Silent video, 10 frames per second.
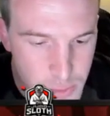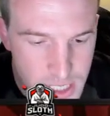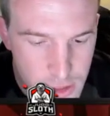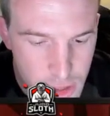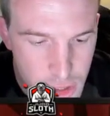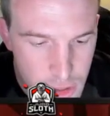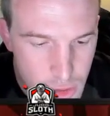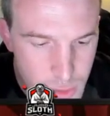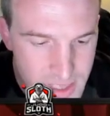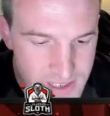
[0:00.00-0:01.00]
We are
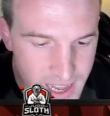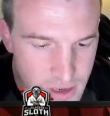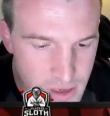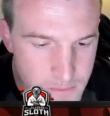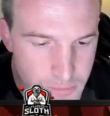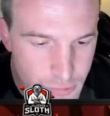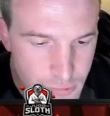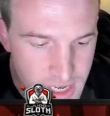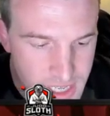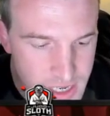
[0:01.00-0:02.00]
not going to get
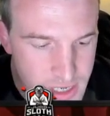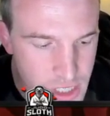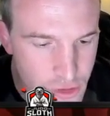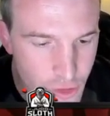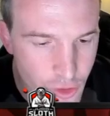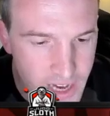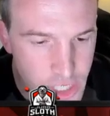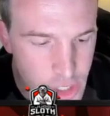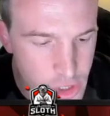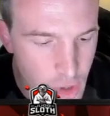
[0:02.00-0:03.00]
brilliant
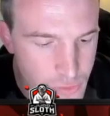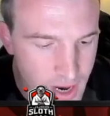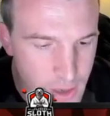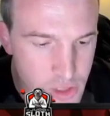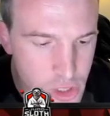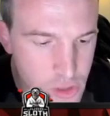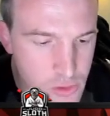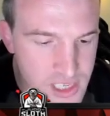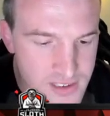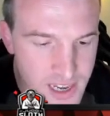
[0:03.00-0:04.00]
traction around
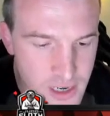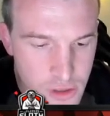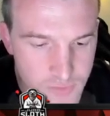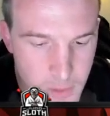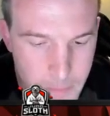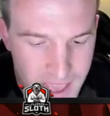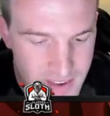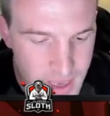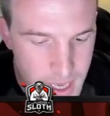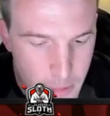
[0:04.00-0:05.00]
to the center of the
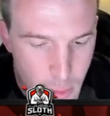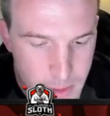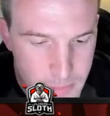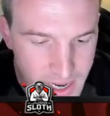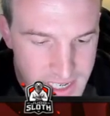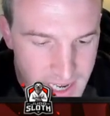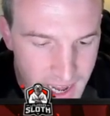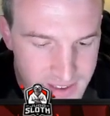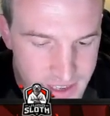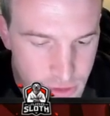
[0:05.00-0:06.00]
base here, but we might,
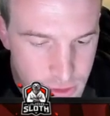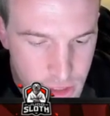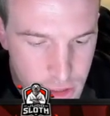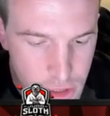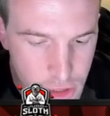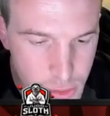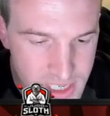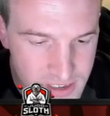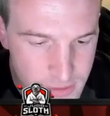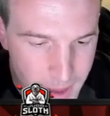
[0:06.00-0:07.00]
guys. Let's use the
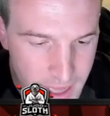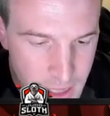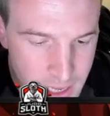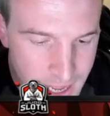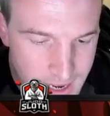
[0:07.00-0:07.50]
Earthquake spell.